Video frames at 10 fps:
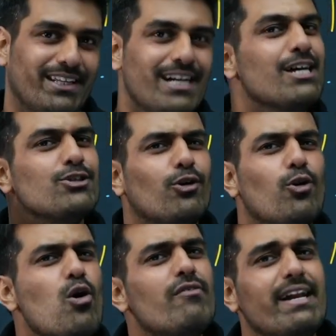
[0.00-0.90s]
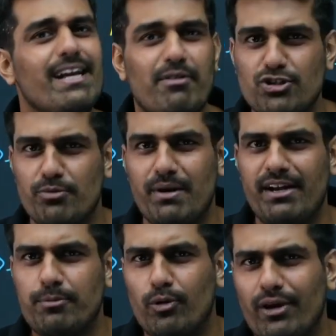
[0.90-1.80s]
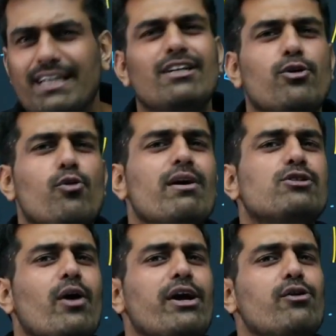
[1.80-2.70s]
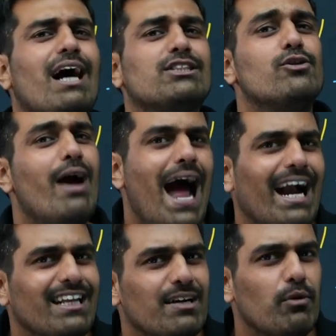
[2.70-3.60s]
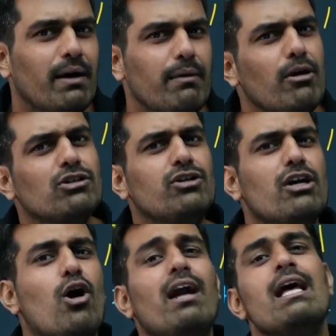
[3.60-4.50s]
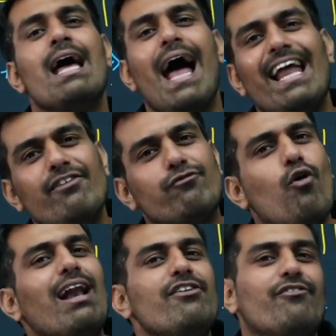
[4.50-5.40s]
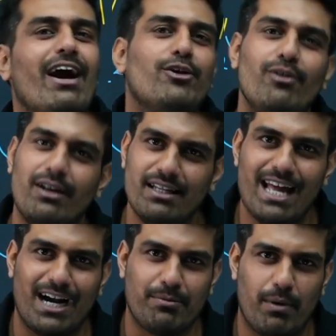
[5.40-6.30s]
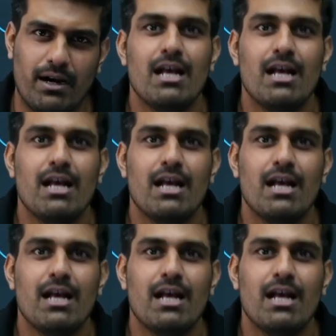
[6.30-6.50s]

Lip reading: So don't worry about geometric progression. No one is going to ask you at the moment, because you are not enough qualified to learn that part.